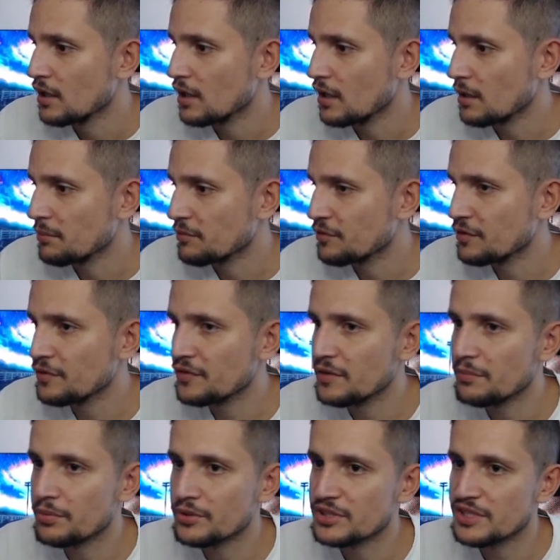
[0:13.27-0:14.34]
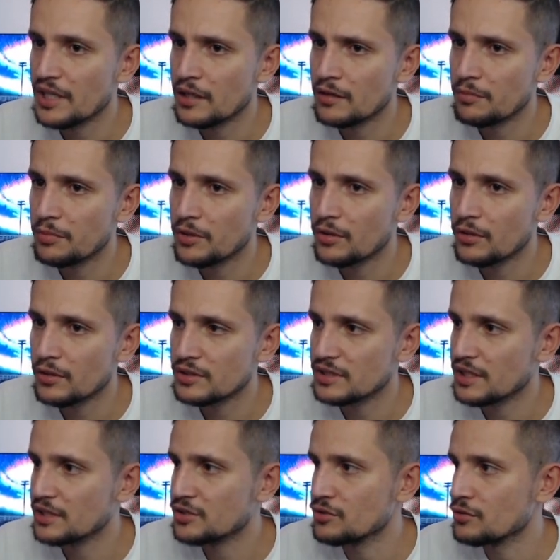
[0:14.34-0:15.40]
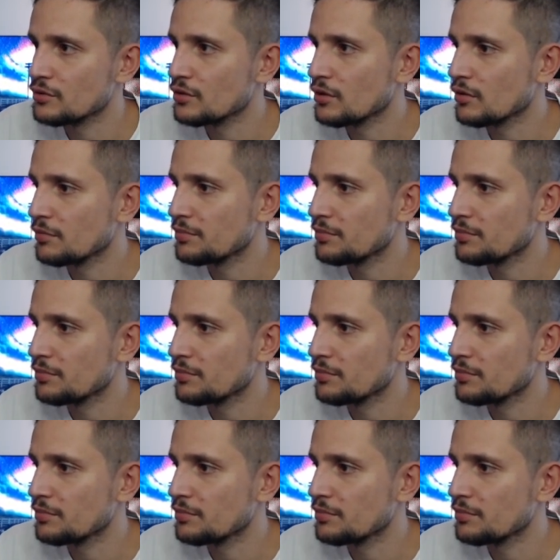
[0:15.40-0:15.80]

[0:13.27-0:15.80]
15%, because as you know,